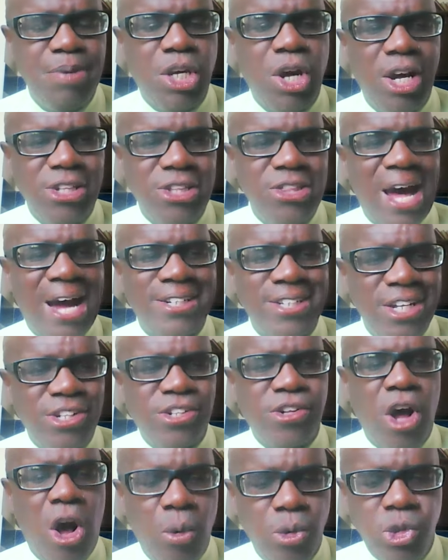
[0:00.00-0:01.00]
Because that
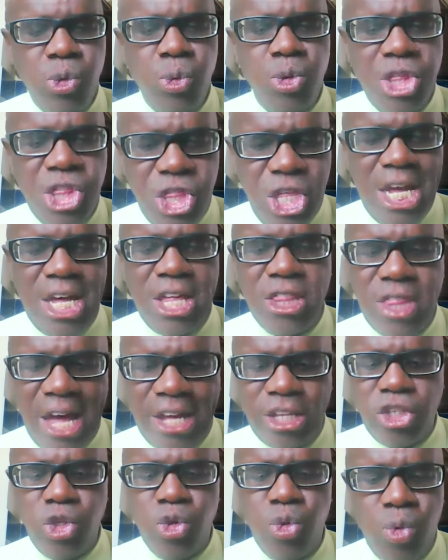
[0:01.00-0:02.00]
is how you think
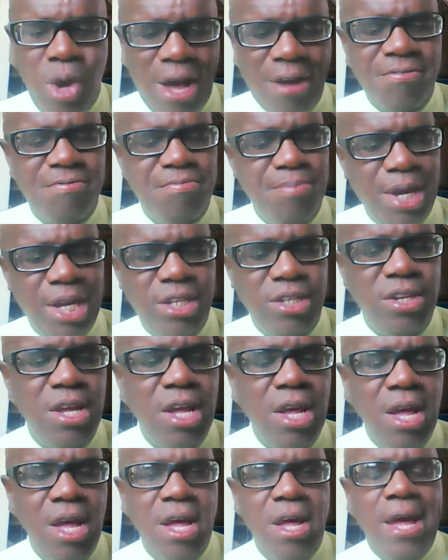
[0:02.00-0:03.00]
that you have been
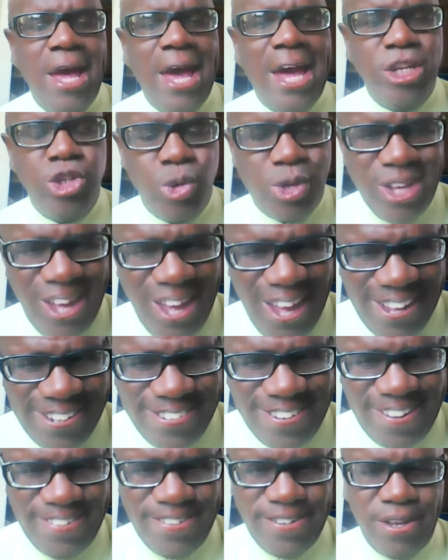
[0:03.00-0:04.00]

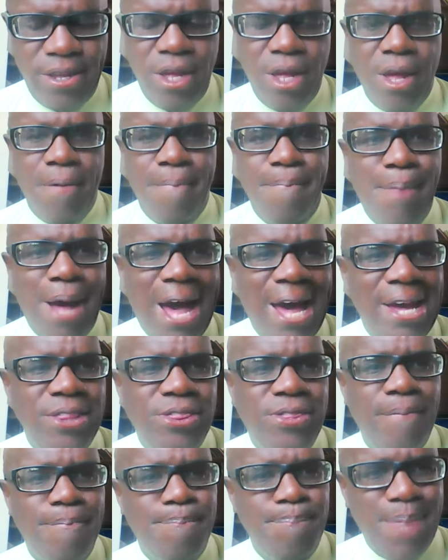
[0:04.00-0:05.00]
educated
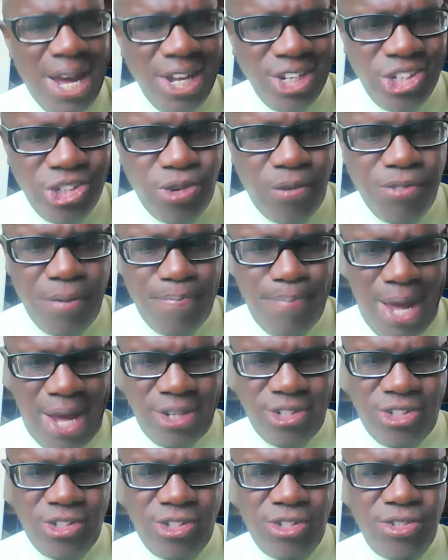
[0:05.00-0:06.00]
by the best of the
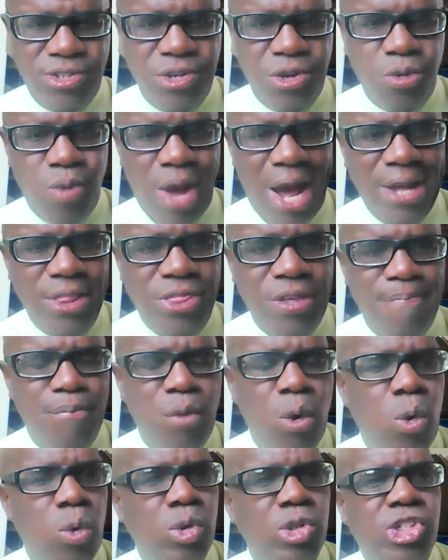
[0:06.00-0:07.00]
best, right? The
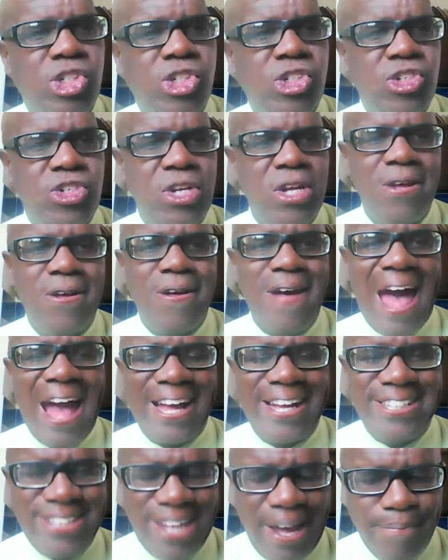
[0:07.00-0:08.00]
most
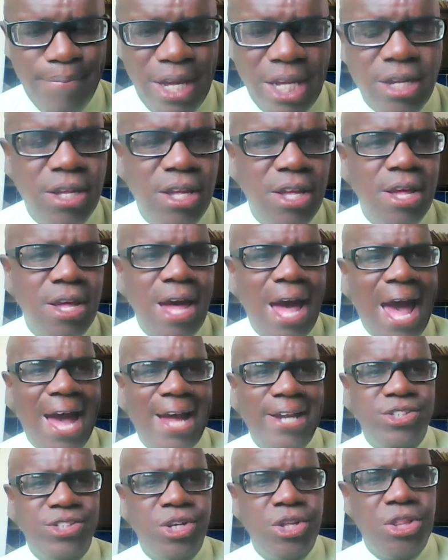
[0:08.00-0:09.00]
academic
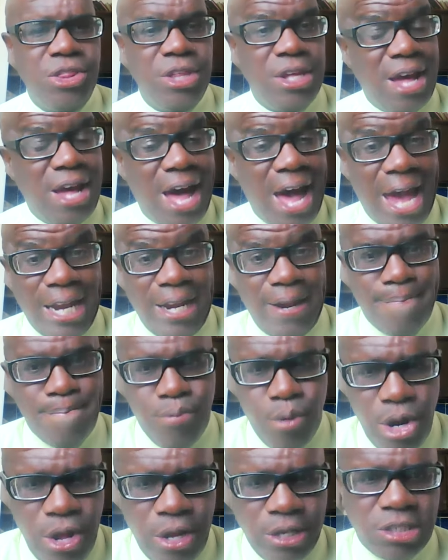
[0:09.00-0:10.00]
and they hired
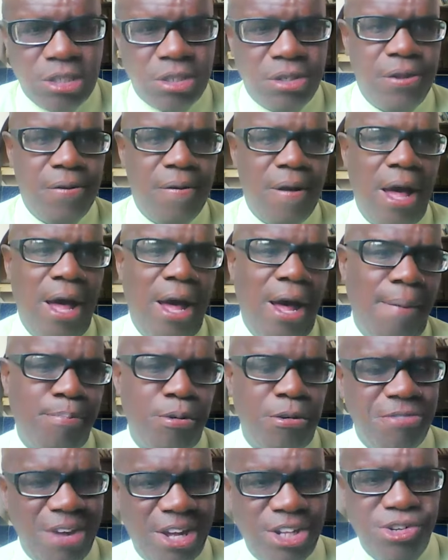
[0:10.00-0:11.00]
brilliant uh,
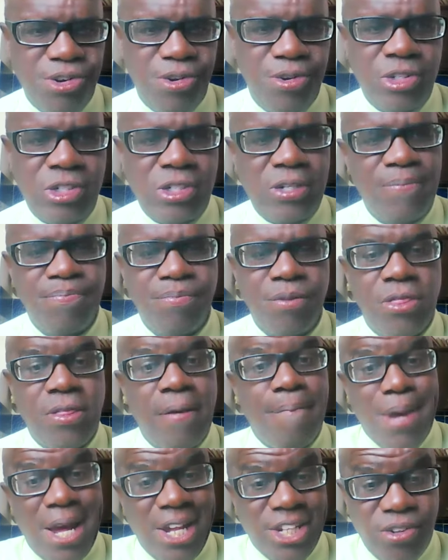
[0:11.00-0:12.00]
professors,
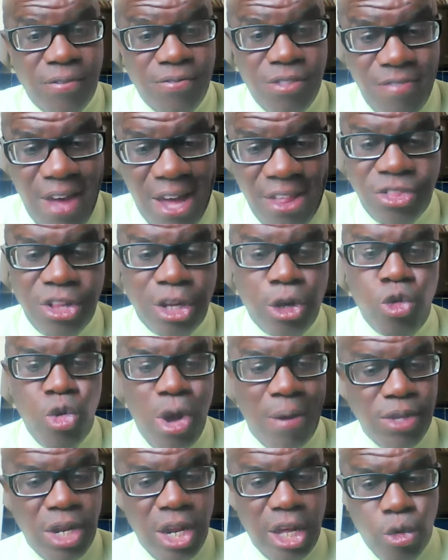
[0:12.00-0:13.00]
the best of the best, the
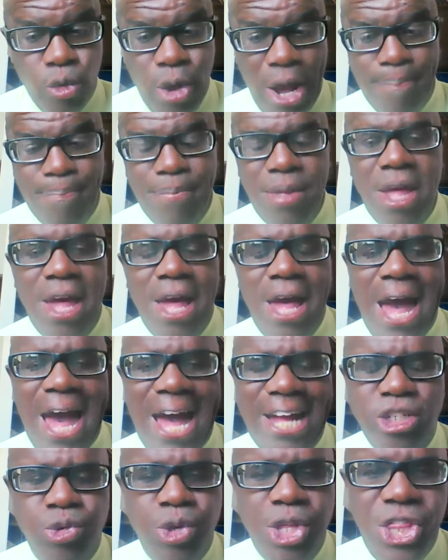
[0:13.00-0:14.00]
creme de la creme.
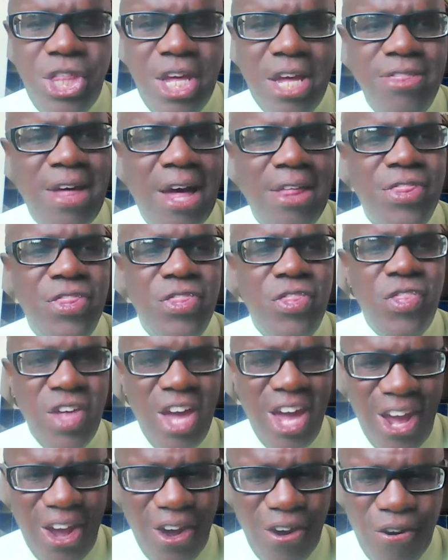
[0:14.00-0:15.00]
And you think that
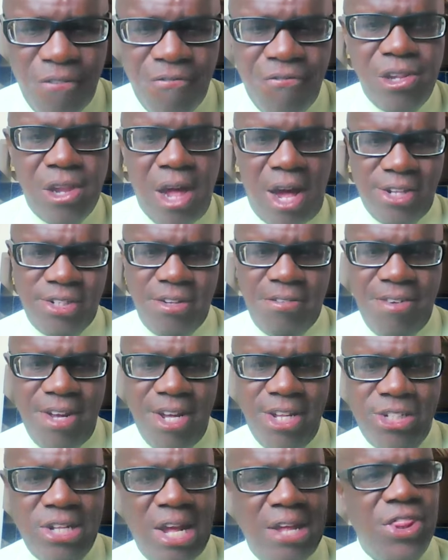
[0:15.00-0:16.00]
their
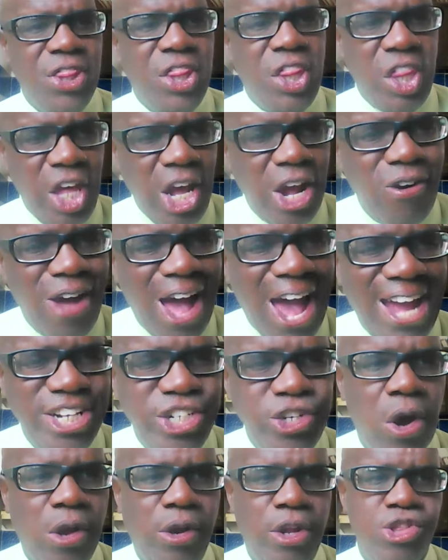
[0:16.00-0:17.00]
philosophies and their
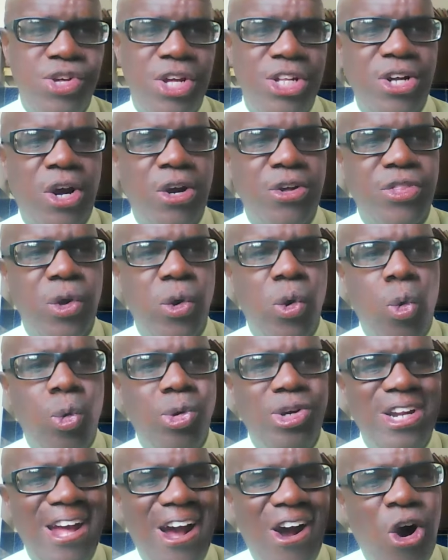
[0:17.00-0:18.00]
ideologies are the
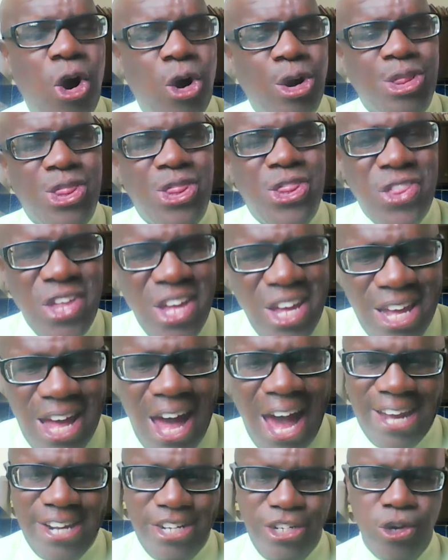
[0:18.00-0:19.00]
only are the
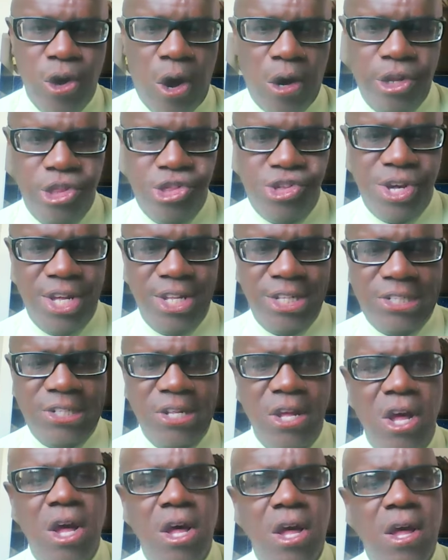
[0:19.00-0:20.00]

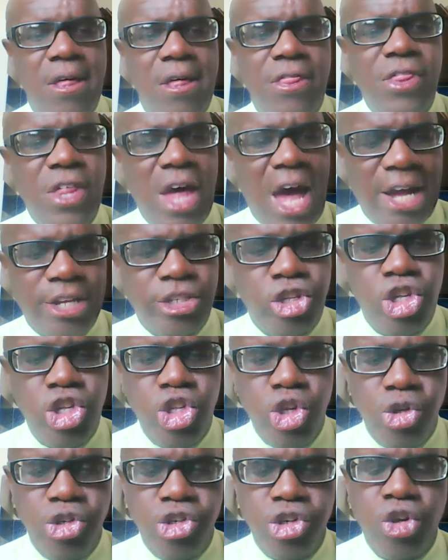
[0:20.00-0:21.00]
ideologies that
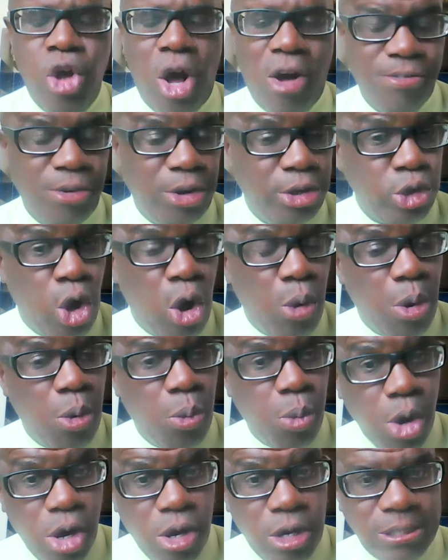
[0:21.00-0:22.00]
should govern our
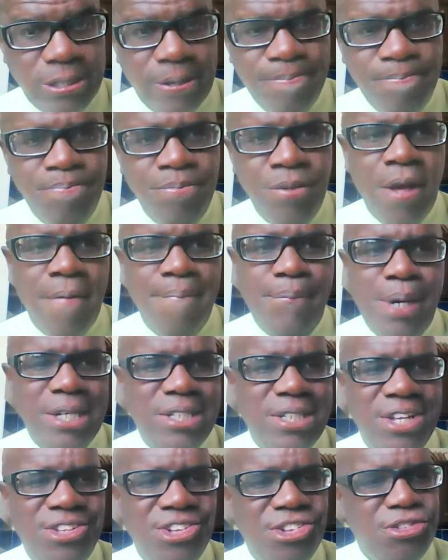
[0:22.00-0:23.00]
world.
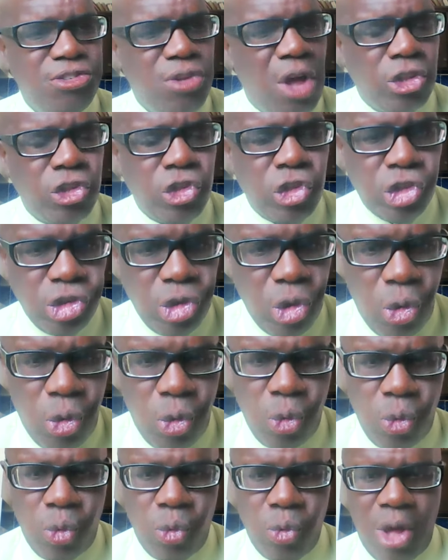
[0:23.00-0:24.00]
But it is not
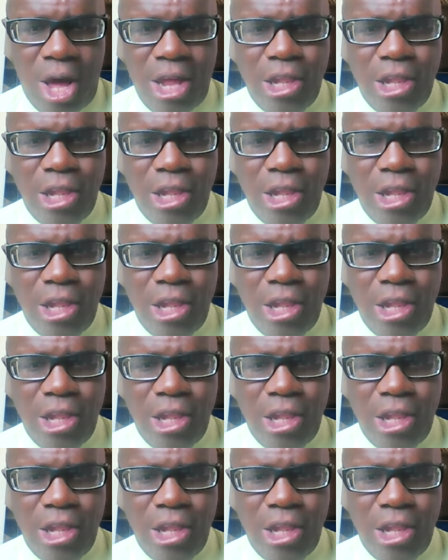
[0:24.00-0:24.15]
so.